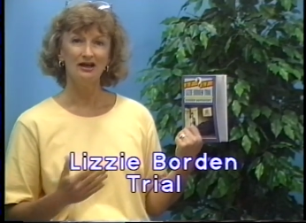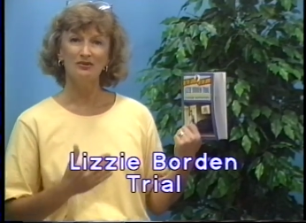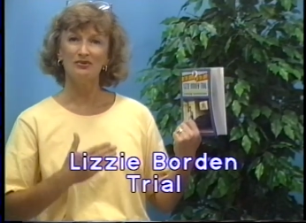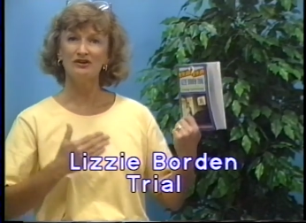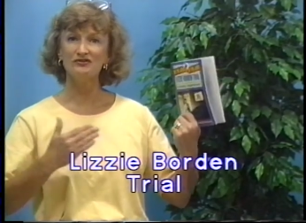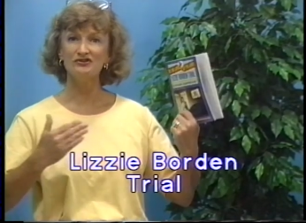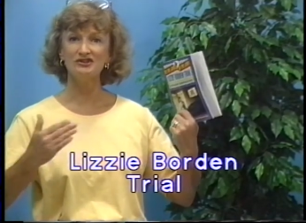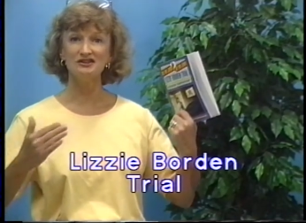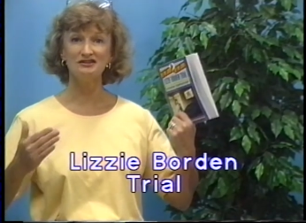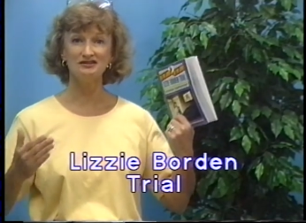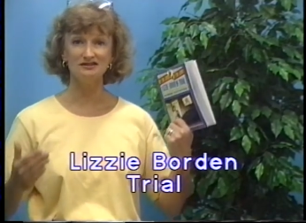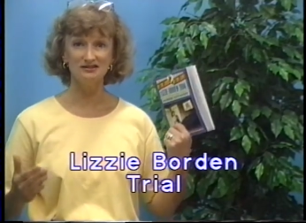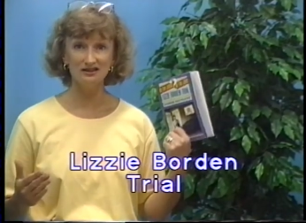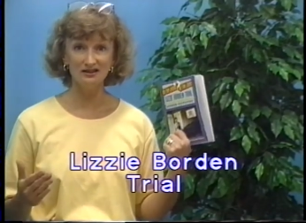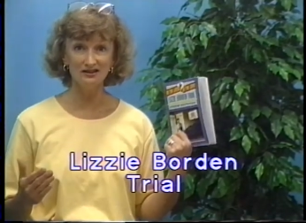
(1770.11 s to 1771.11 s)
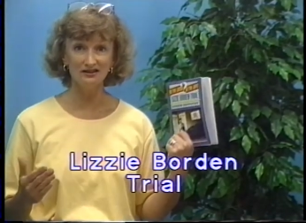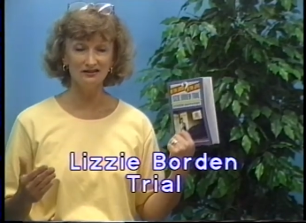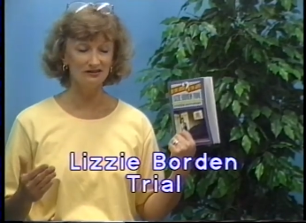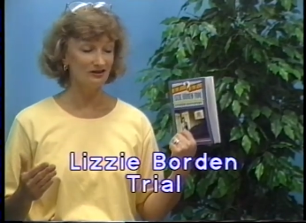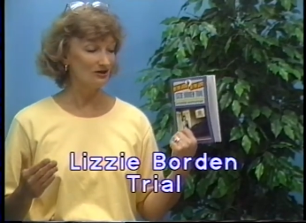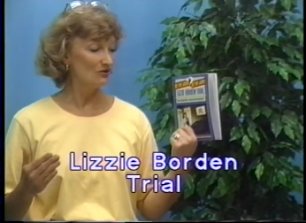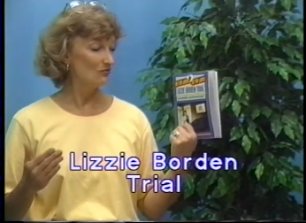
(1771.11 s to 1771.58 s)
But if she did
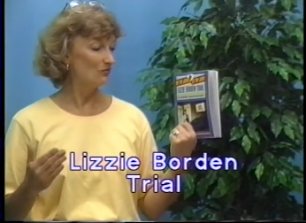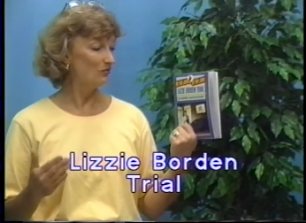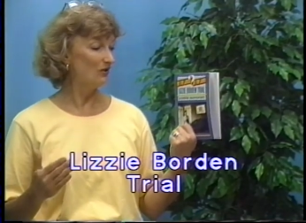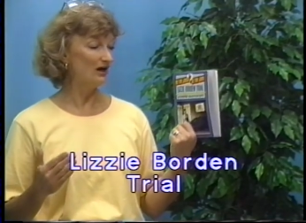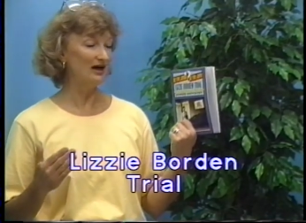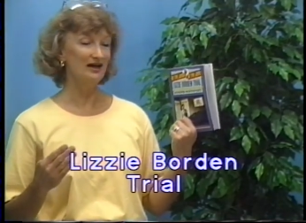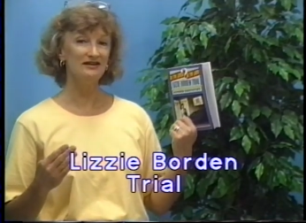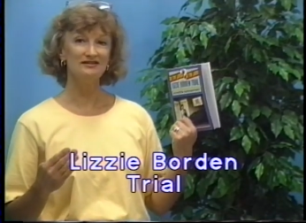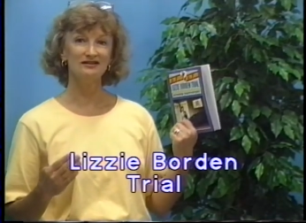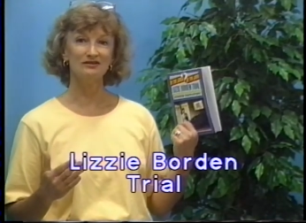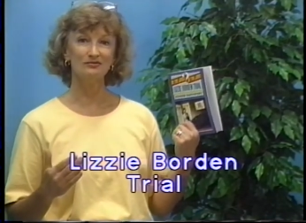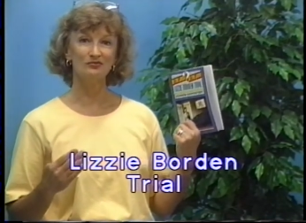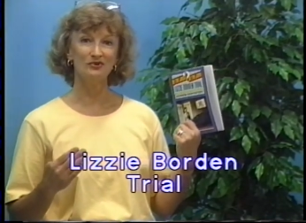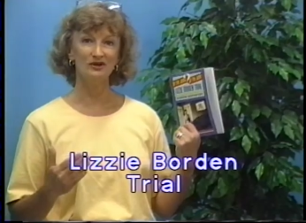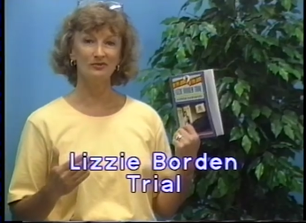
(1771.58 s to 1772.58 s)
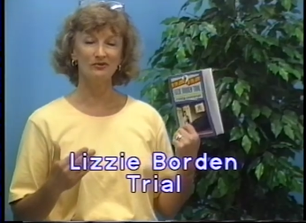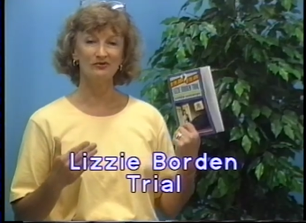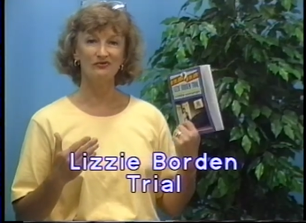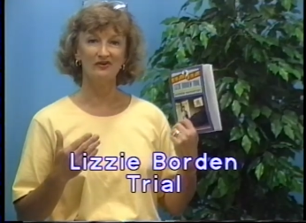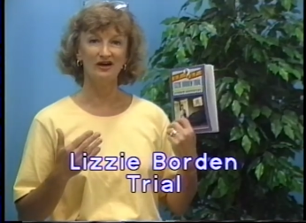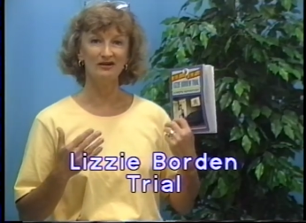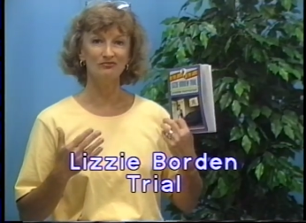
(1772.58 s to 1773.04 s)
it, why didn't people
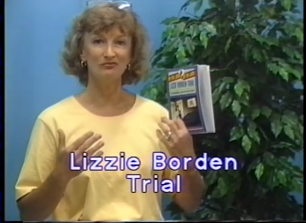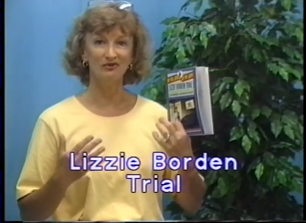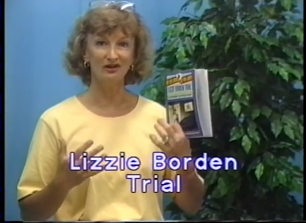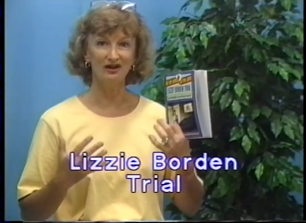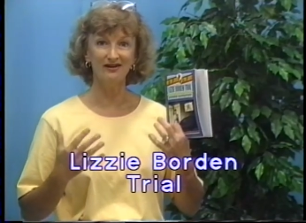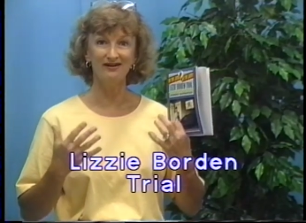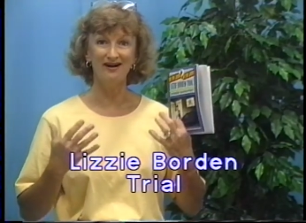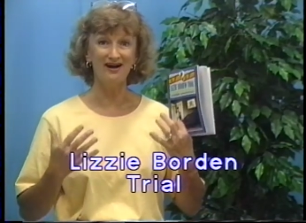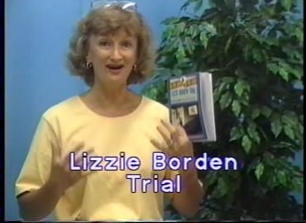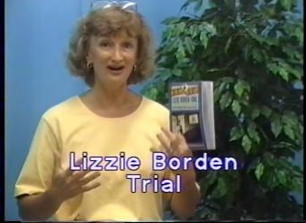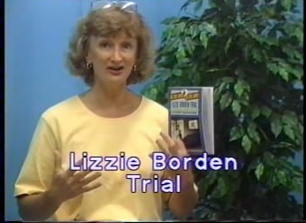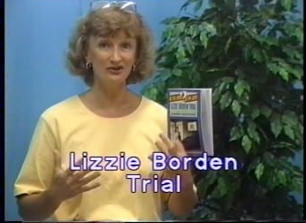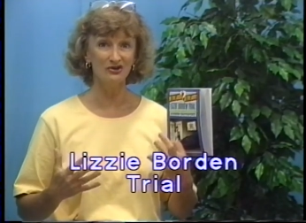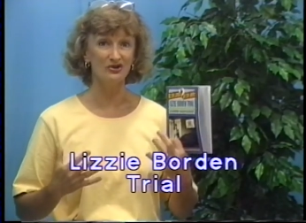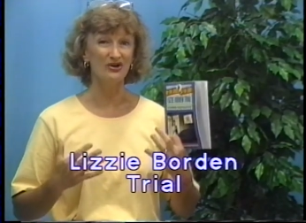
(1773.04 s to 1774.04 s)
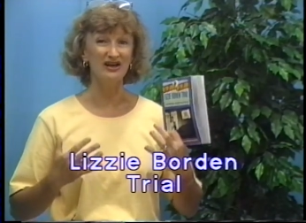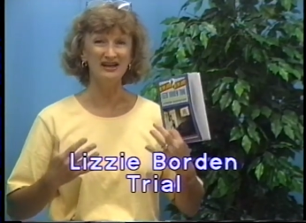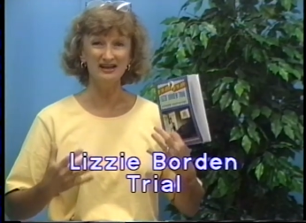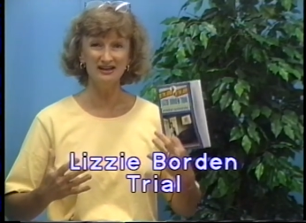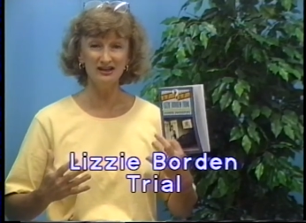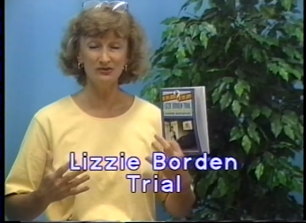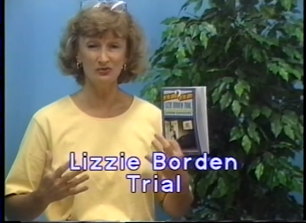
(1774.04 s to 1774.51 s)
find blood on her,
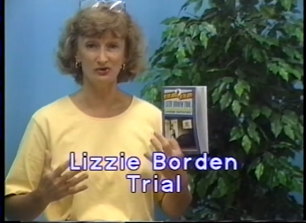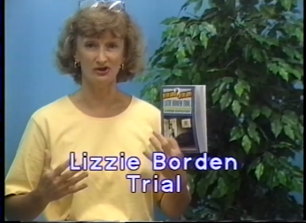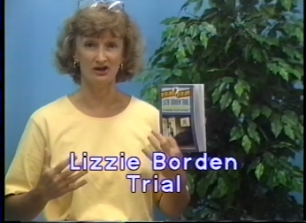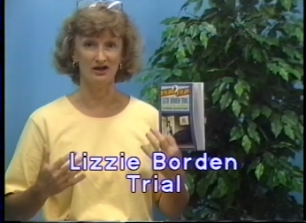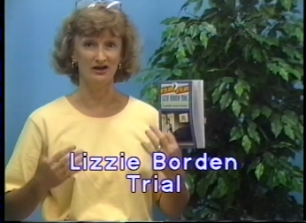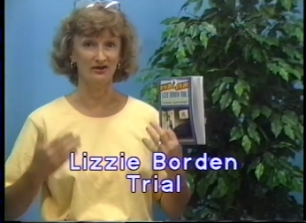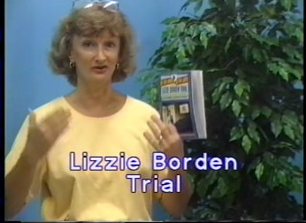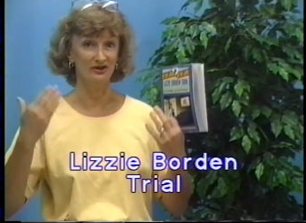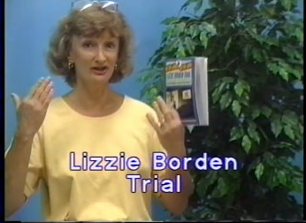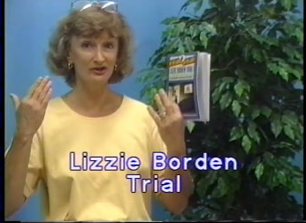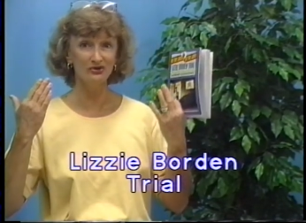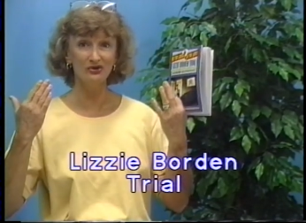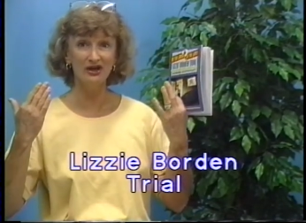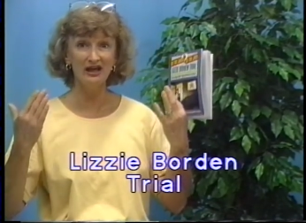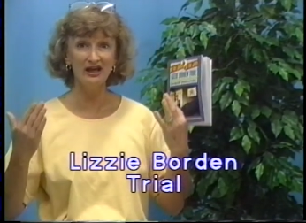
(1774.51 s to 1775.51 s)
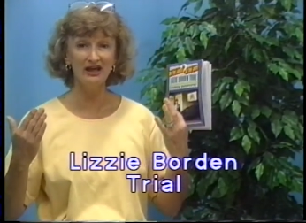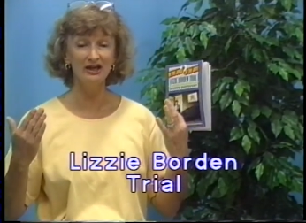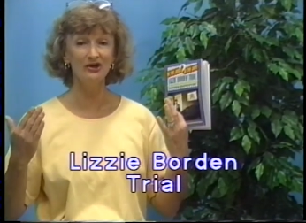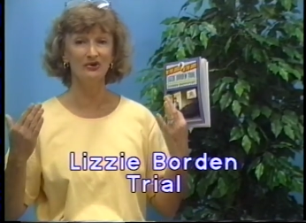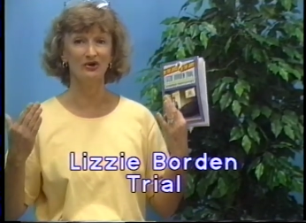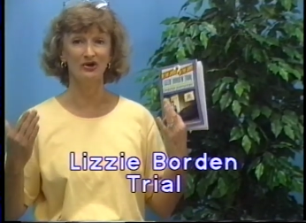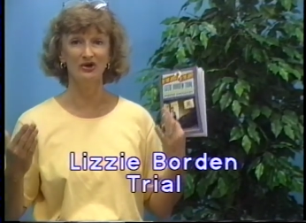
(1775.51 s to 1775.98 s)
anywhere on her, in her
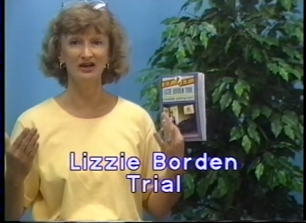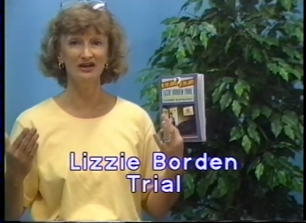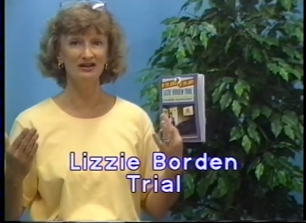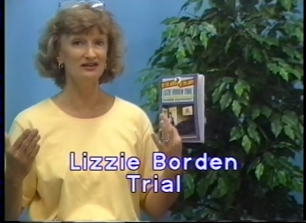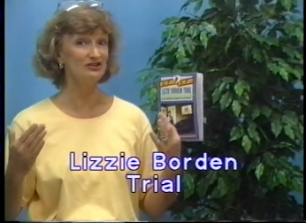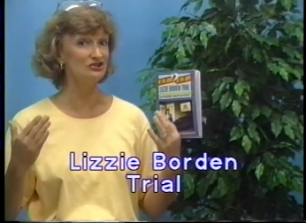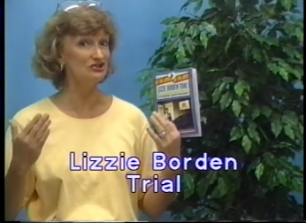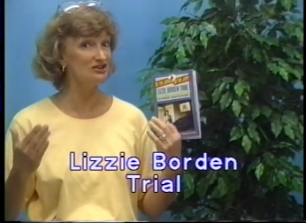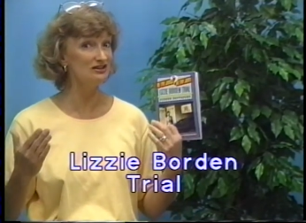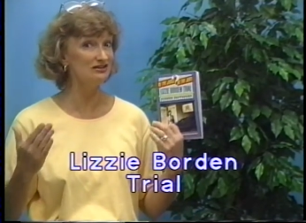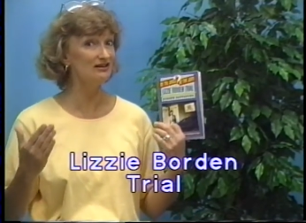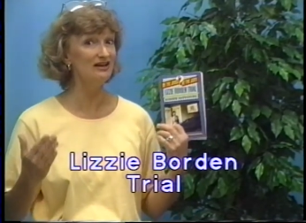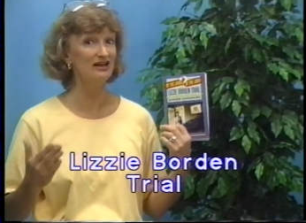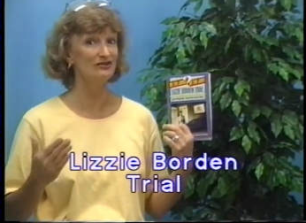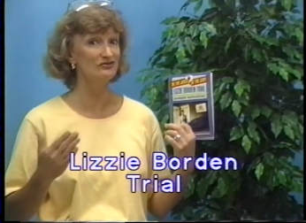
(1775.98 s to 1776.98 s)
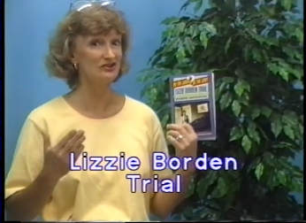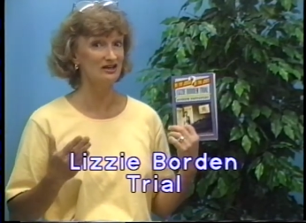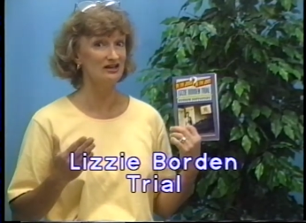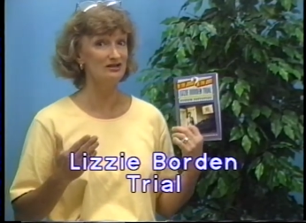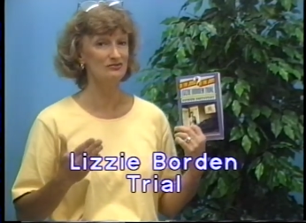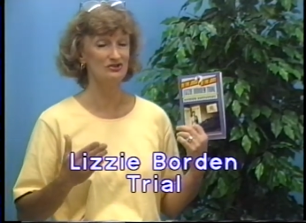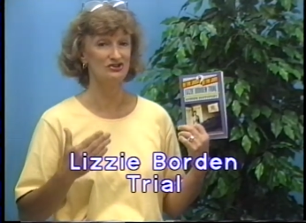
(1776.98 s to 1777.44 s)
hair or anything? She didn't have
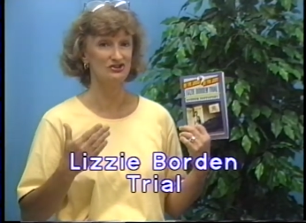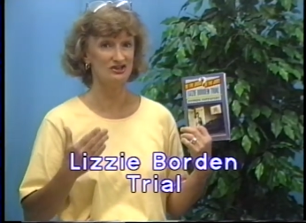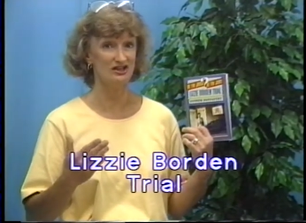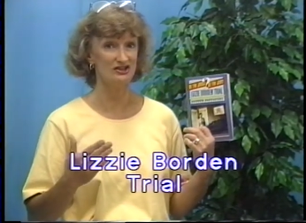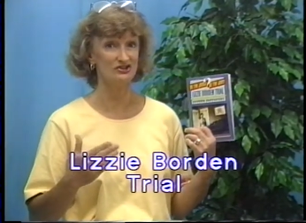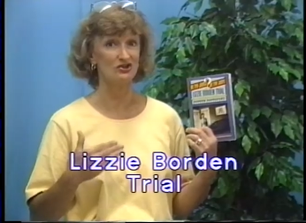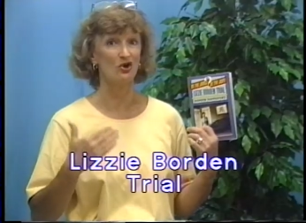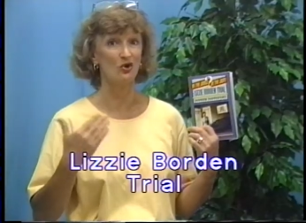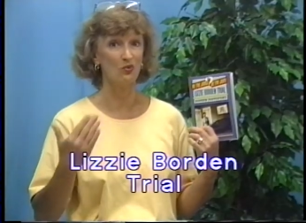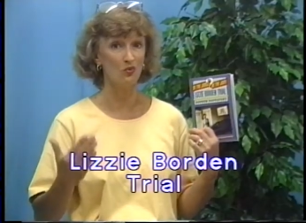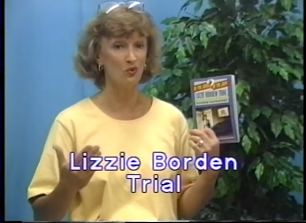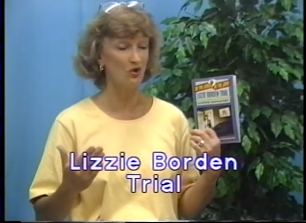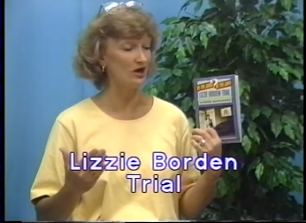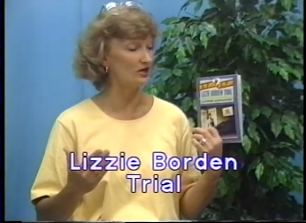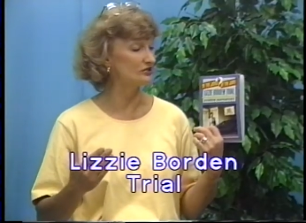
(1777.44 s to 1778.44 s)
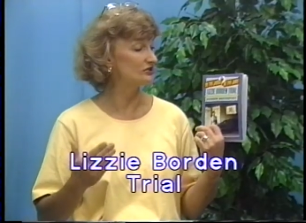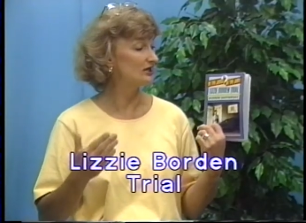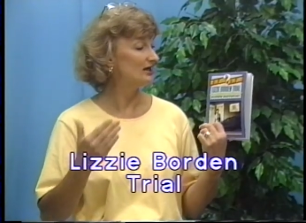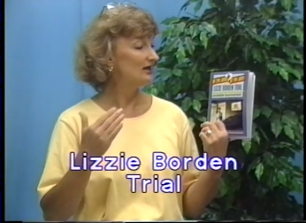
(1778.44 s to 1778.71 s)
time to change or wash